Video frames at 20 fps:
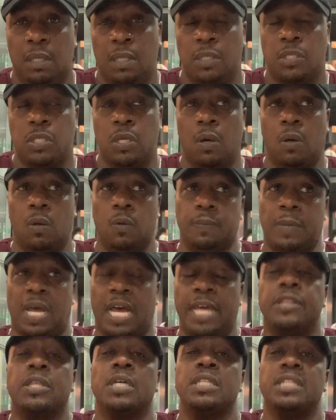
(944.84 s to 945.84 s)
So
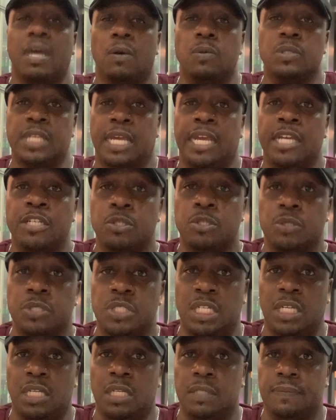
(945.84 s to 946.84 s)
I thought that was an
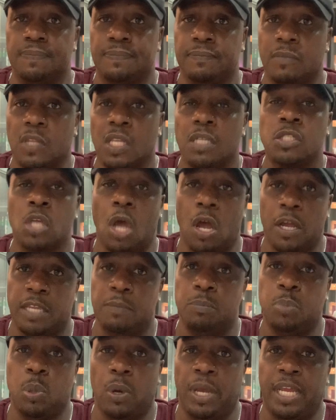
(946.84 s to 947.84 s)
interesting talking
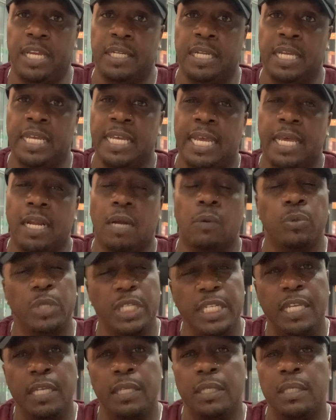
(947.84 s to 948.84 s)
point, and I
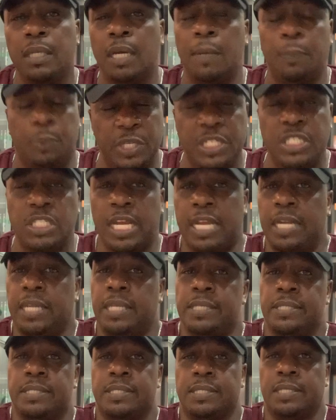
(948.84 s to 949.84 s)
really appreciate
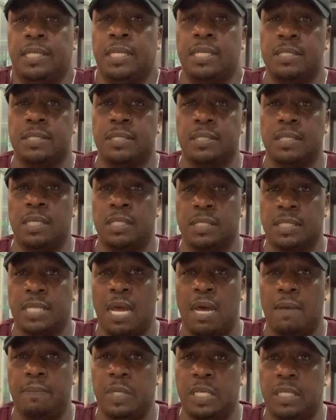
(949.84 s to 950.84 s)
his
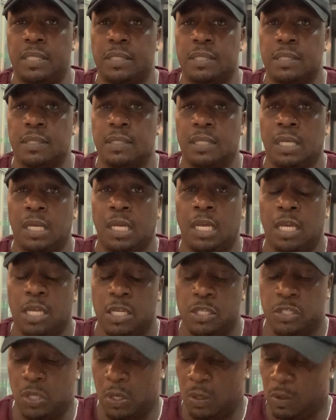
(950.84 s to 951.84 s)
comment.
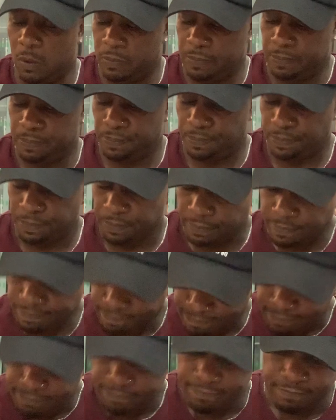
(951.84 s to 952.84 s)
So
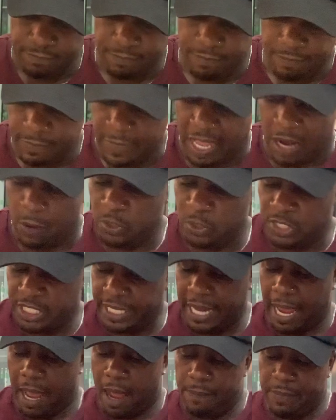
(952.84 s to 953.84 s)
that was a
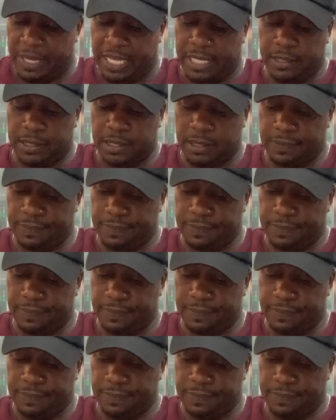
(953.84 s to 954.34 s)
comment.